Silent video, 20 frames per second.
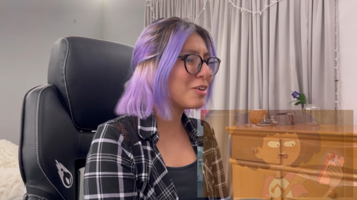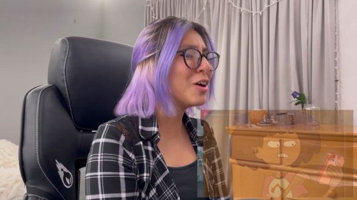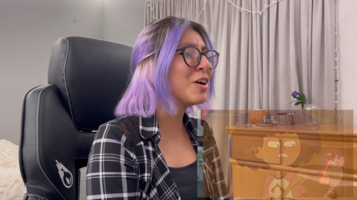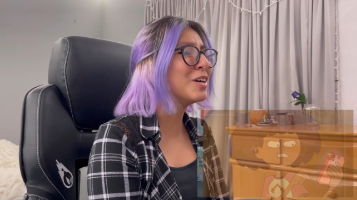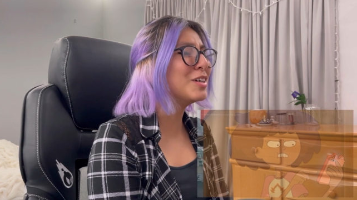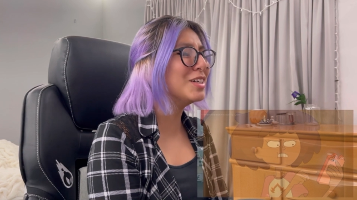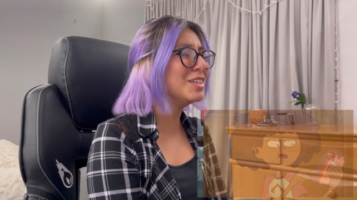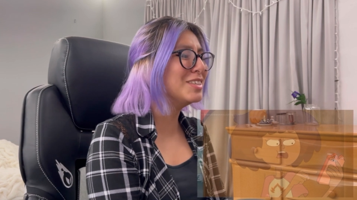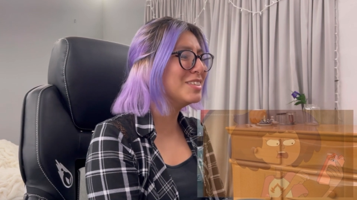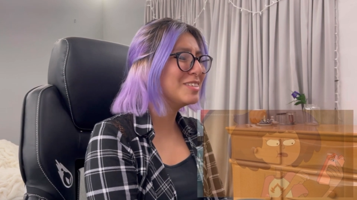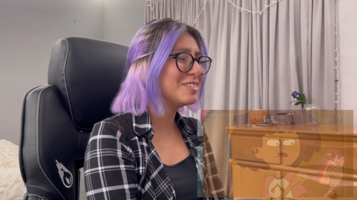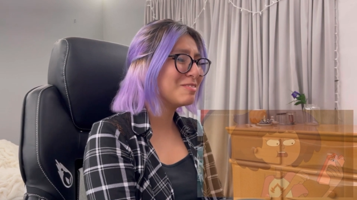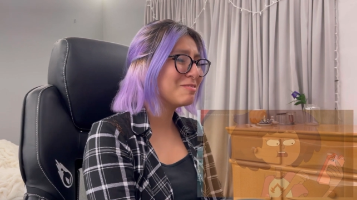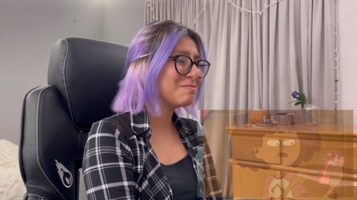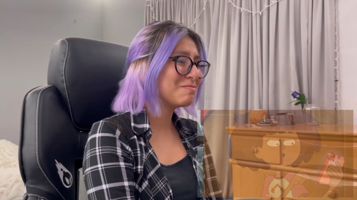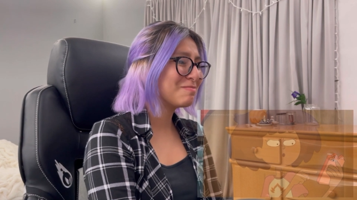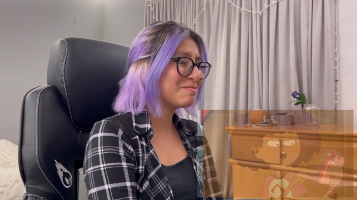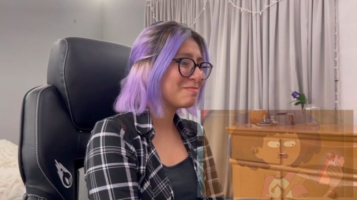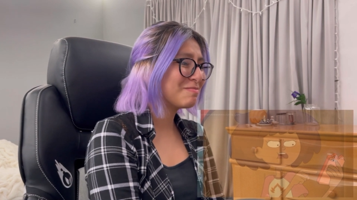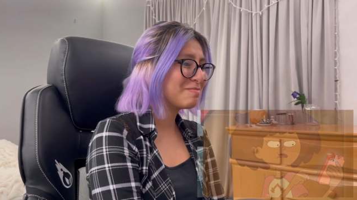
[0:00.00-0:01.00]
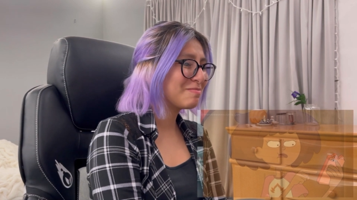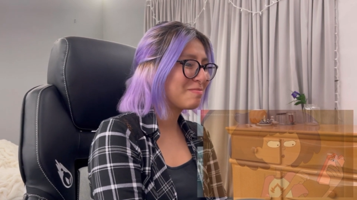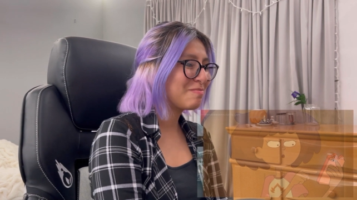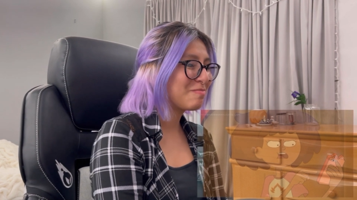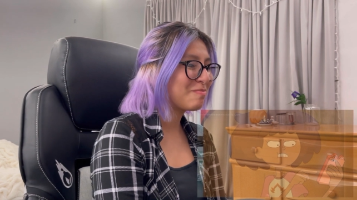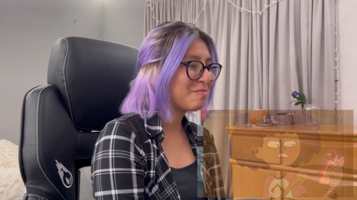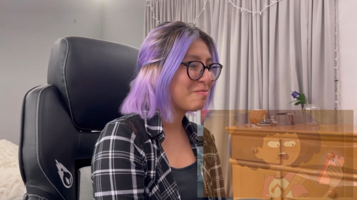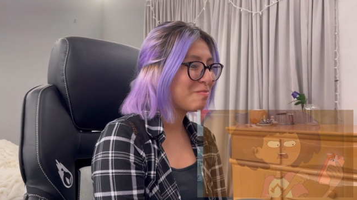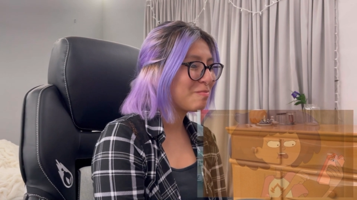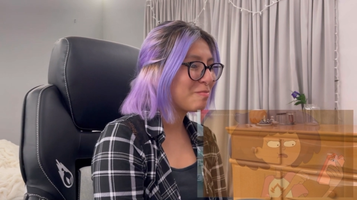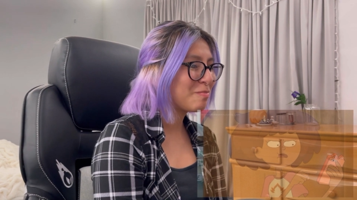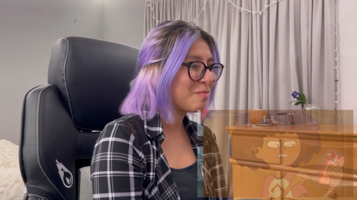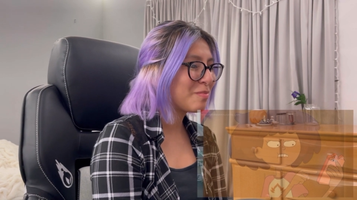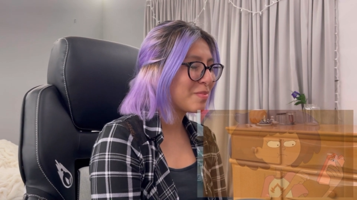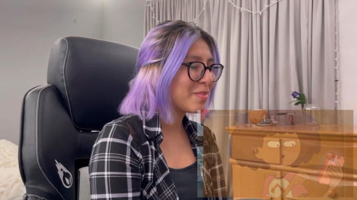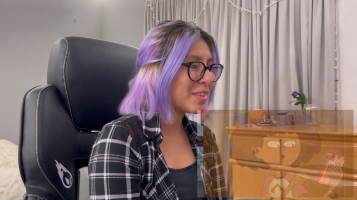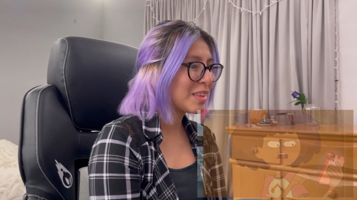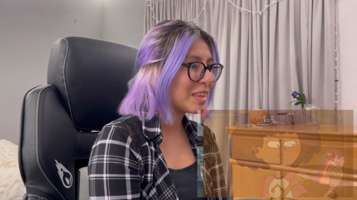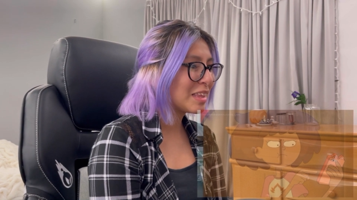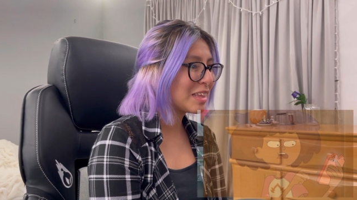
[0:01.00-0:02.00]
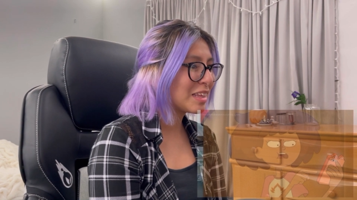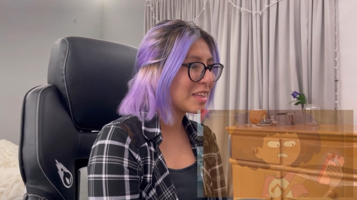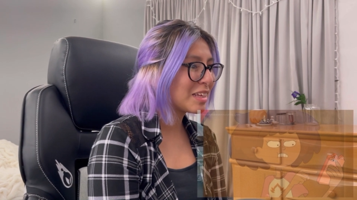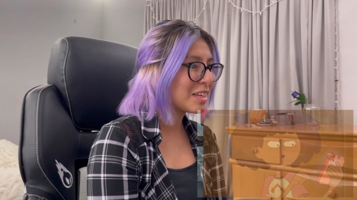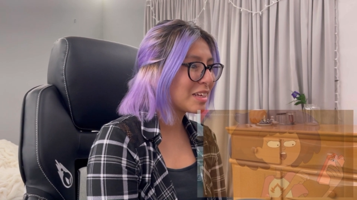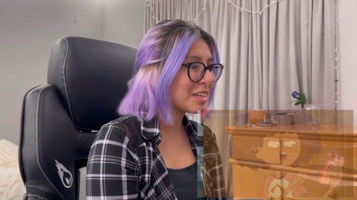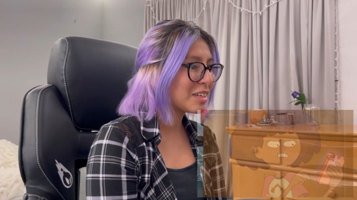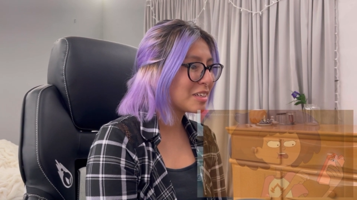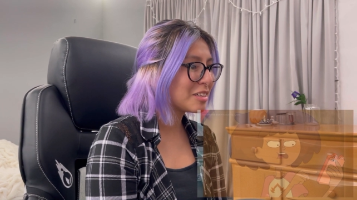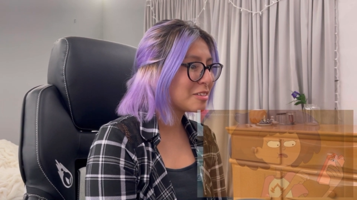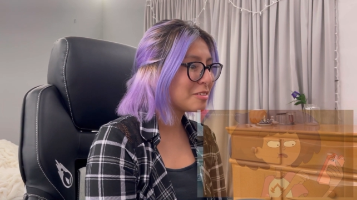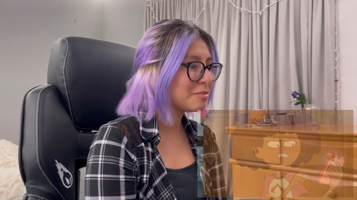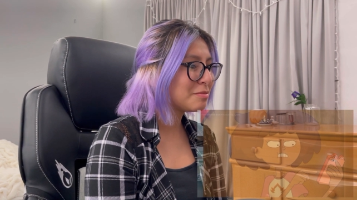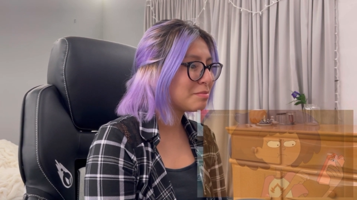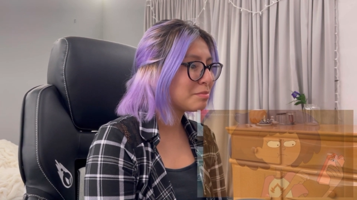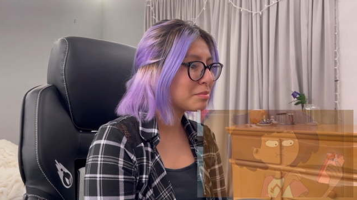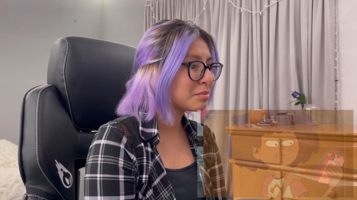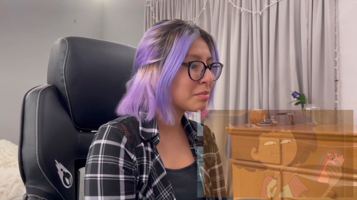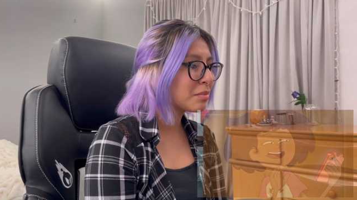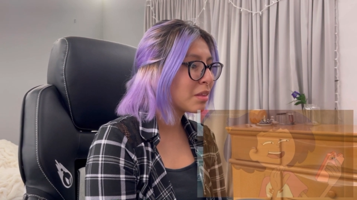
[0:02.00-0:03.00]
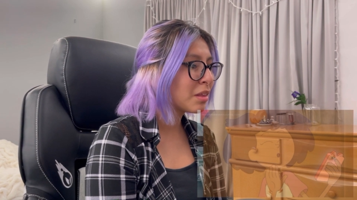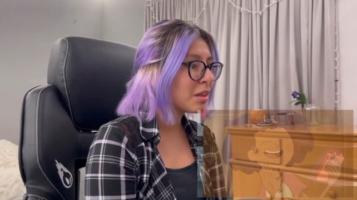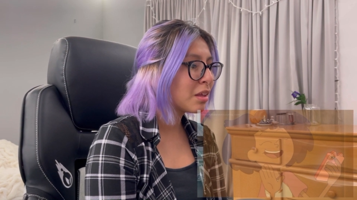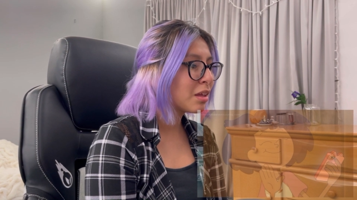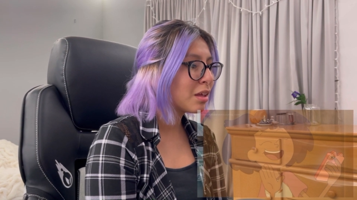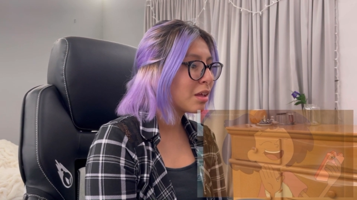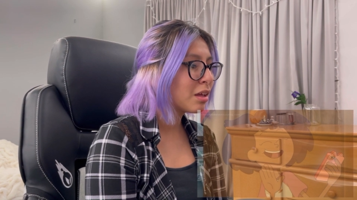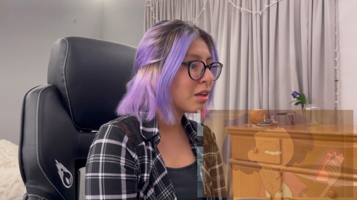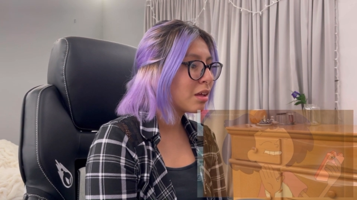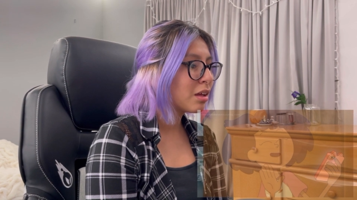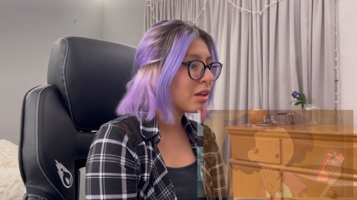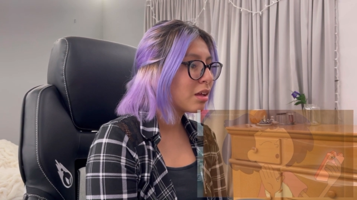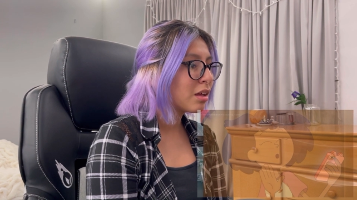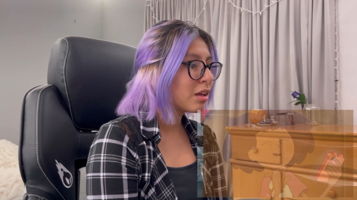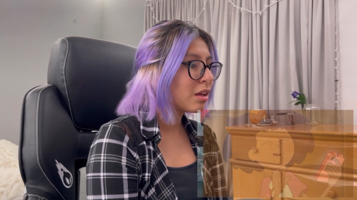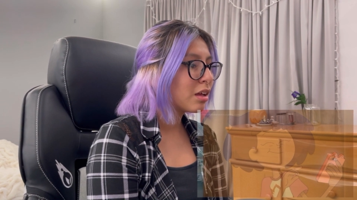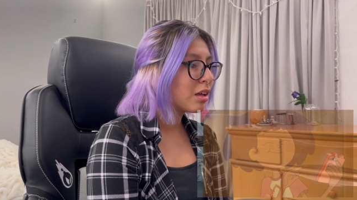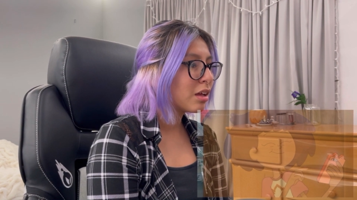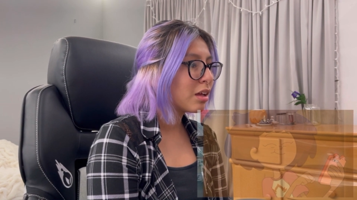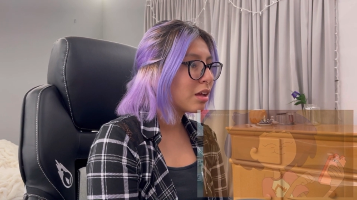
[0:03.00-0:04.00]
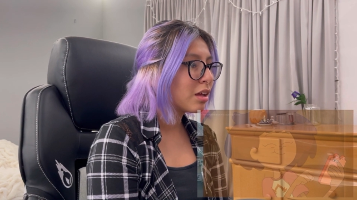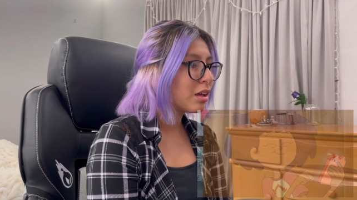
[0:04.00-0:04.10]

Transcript: [no speech]